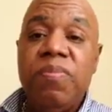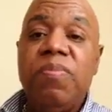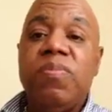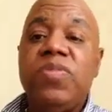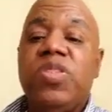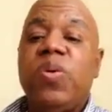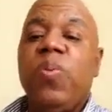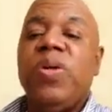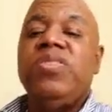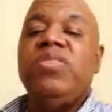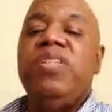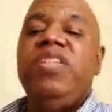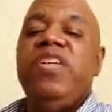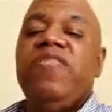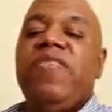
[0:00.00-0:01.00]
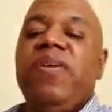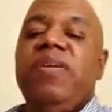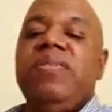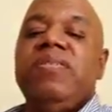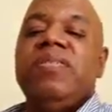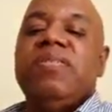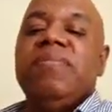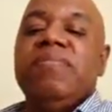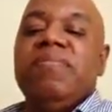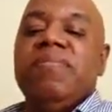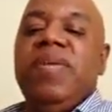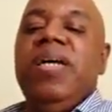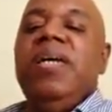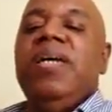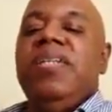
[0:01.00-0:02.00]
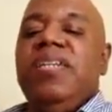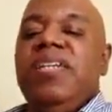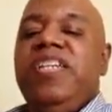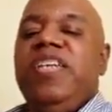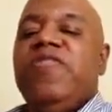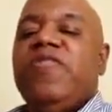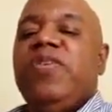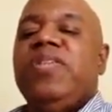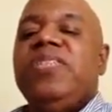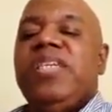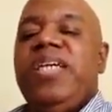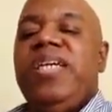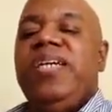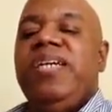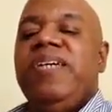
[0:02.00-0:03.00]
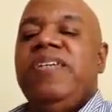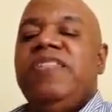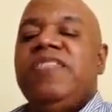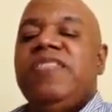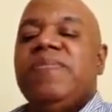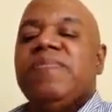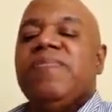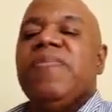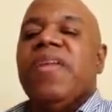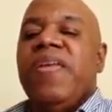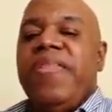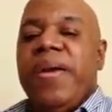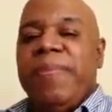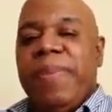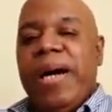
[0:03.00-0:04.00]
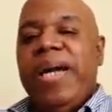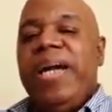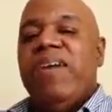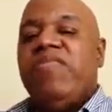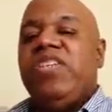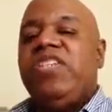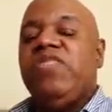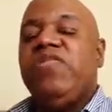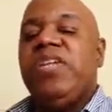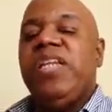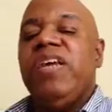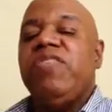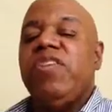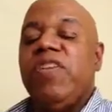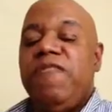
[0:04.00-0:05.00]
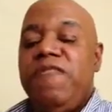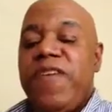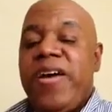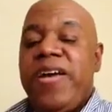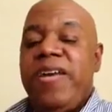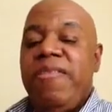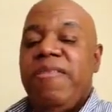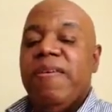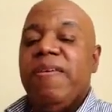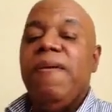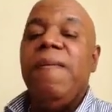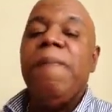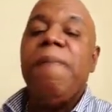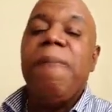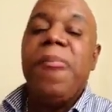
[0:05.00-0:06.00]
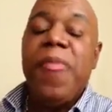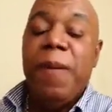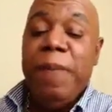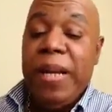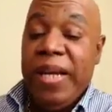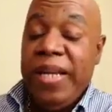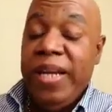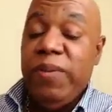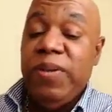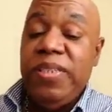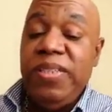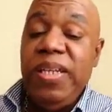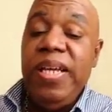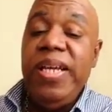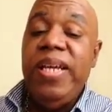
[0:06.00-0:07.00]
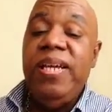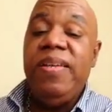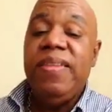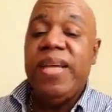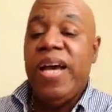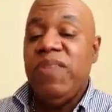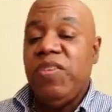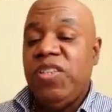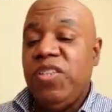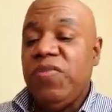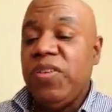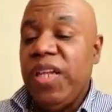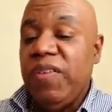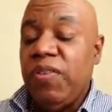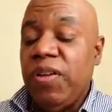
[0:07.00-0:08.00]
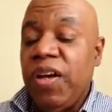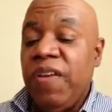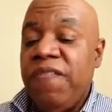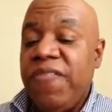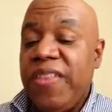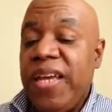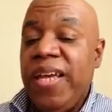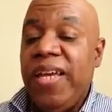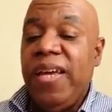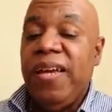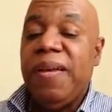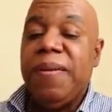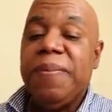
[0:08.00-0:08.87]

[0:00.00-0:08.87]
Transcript: So what's the difference? The difference is they might have a different level of faith, but I guarantee they have a different level of thinking.